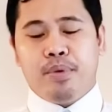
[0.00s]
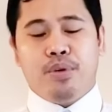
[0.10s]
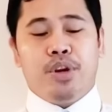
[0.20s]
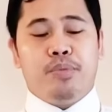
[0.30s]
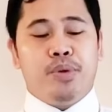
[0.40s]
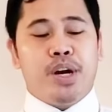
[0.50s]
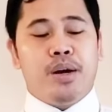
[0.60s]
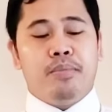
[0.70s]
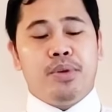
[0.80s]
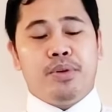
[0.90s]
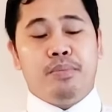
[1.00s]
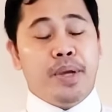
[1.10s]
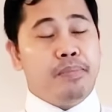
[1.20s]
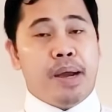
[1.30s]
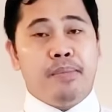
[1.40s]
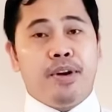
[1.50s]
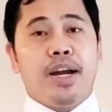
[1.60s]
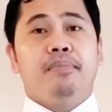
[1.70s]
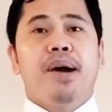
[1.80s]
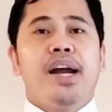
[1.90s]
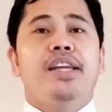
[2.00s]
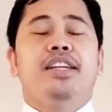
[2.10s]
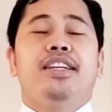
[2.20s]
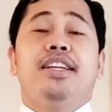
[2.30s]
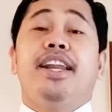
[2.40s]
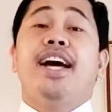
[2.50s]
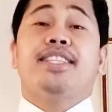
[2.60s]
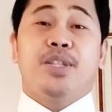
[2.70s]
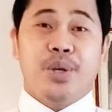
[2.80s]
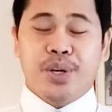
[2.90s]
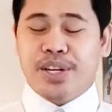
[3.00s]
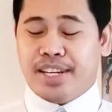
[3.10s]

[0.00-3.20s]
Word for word: or if you have your big Bible like mine, that's good.